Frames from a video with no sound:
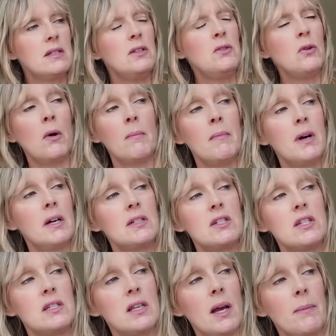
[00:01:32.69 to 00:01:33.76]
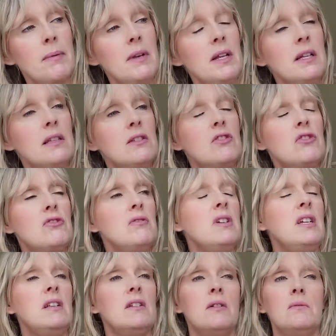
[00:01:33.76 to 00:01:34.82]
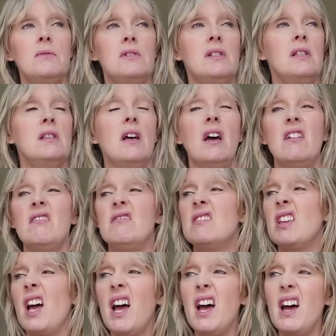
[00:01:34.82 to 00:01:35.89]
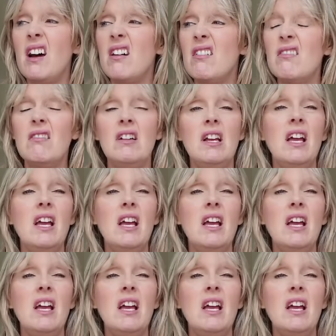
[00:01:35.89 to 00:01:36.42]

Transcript: Not much is happening in the street. No one's in the hotel.